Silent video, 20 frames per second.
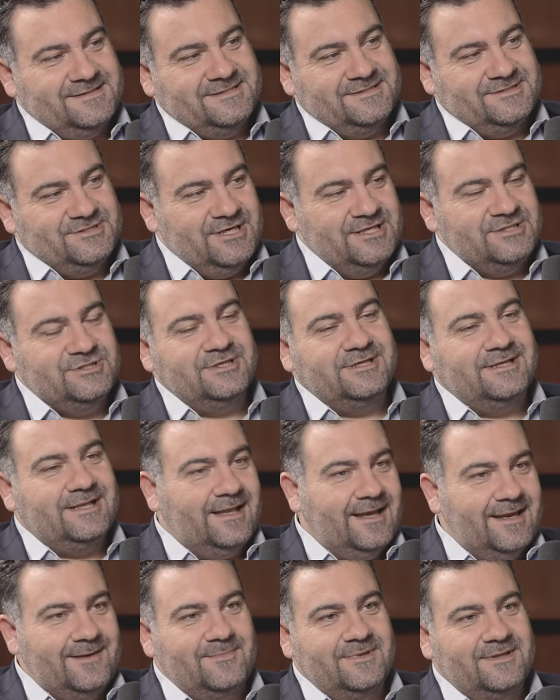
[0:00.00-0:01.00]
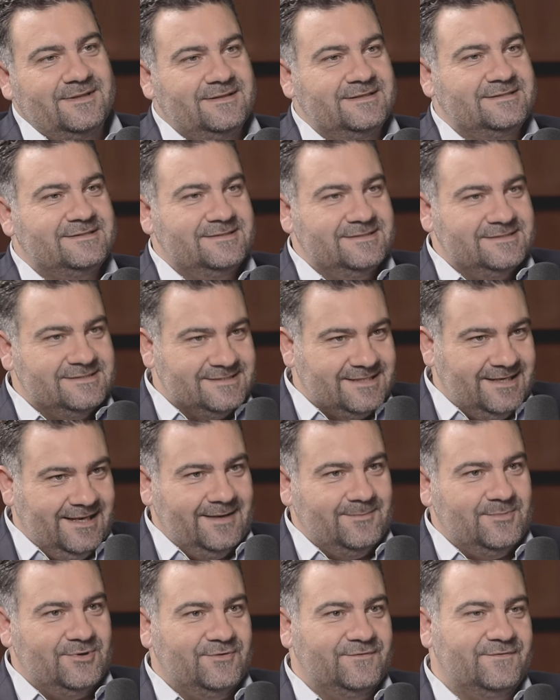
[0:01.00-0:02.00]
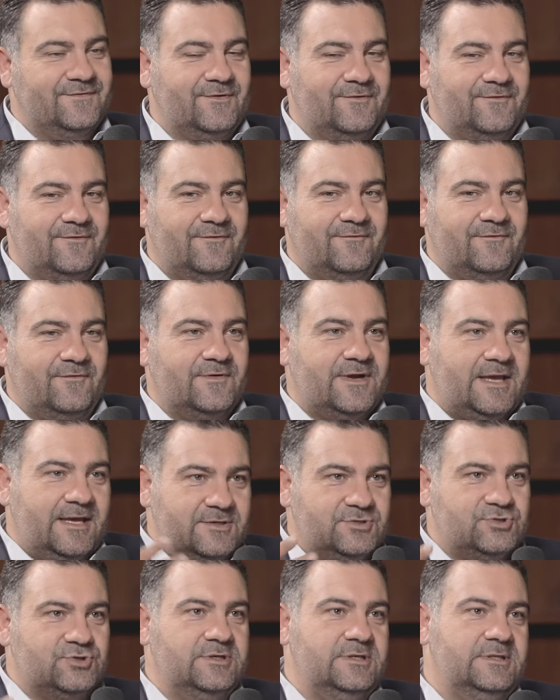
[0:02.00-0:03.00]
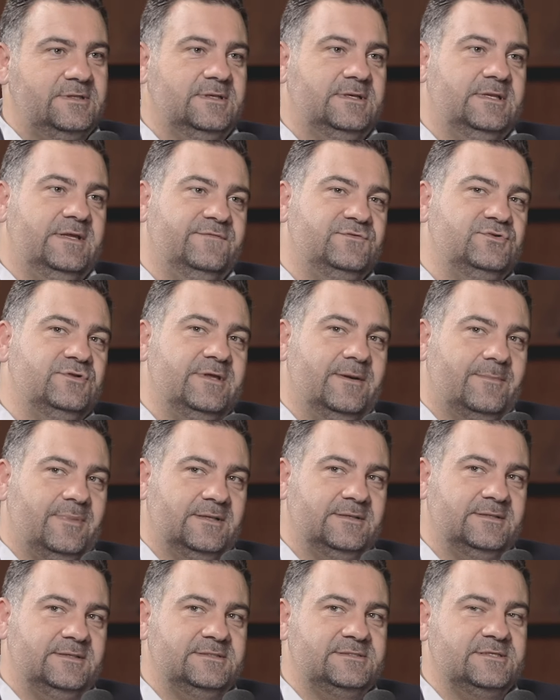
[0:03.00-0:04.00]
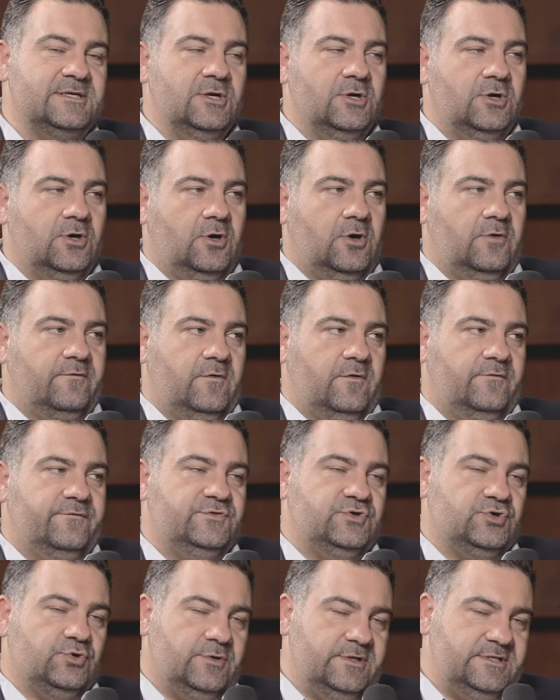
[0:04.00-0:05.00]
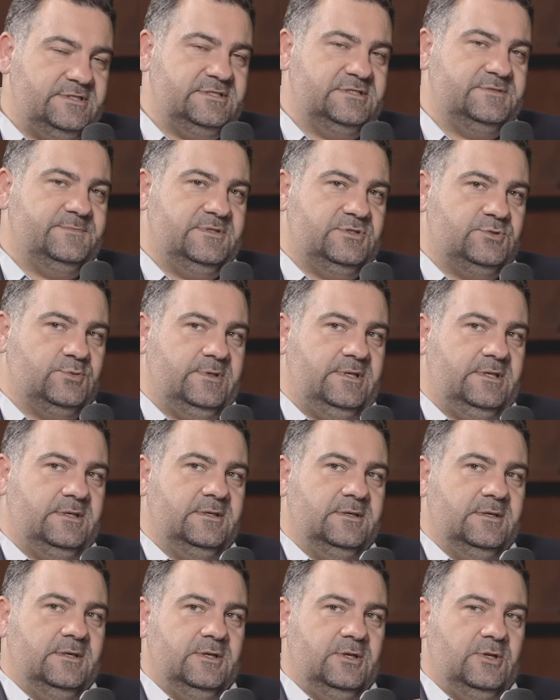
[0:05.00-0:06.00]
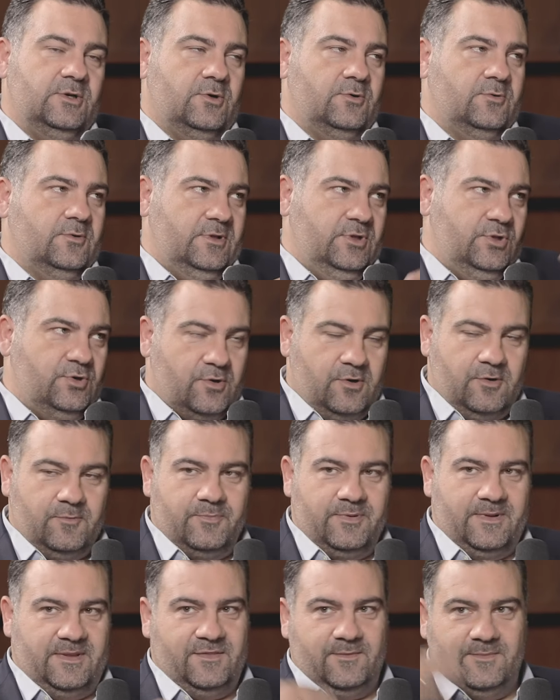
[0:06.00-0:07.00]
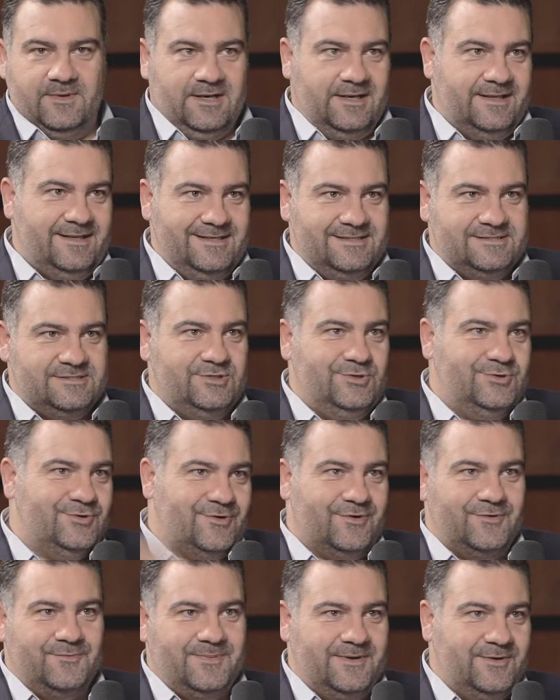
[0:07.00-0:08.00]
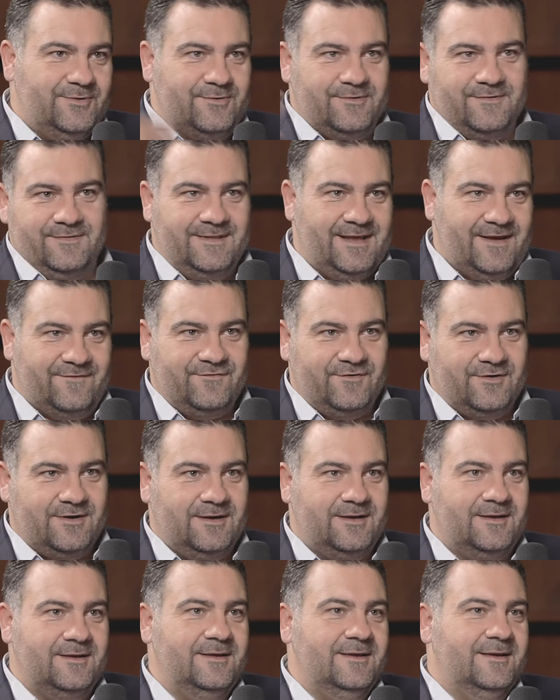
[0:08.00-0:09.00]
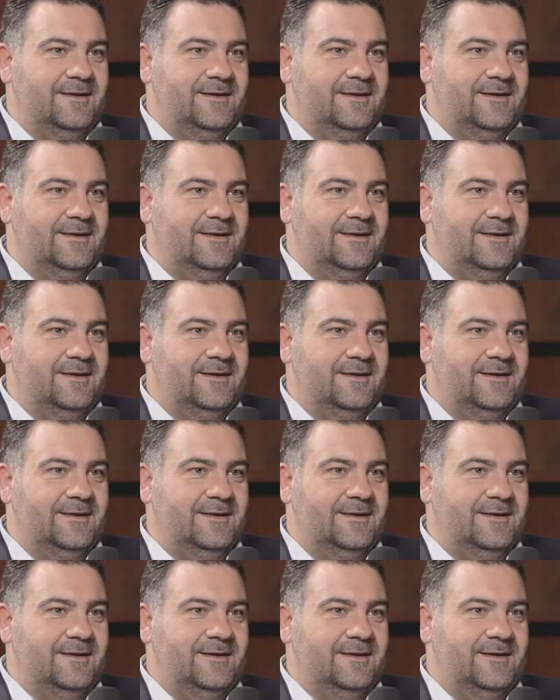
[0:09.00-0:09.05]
changing climate, this climate of a country that gives you the abundance of choices between Europe and the Middle East, Europe and Northern Africa,